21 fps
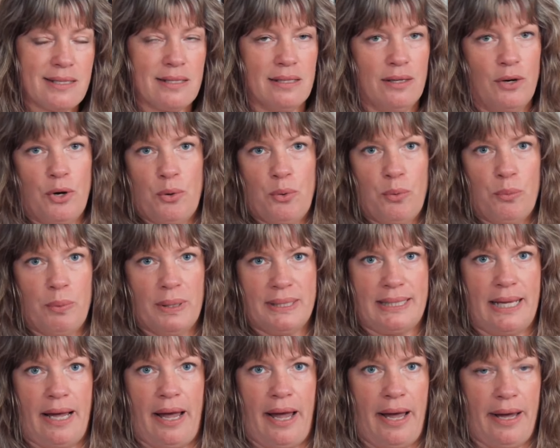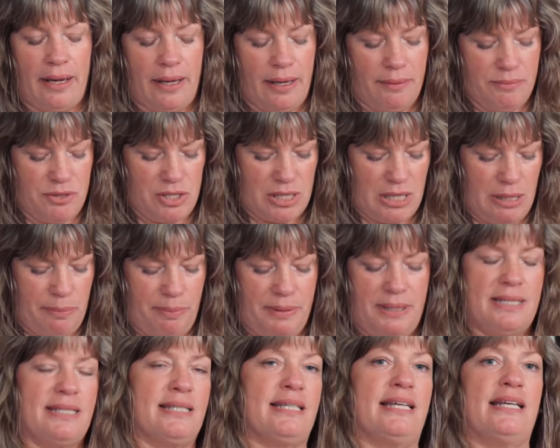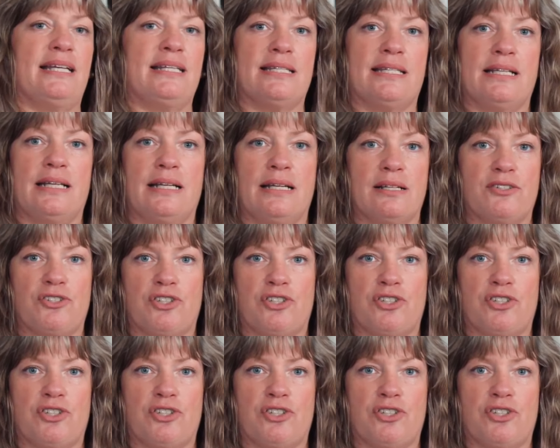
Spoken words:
said, oh, what the heck, I'm just gonna put the skins in,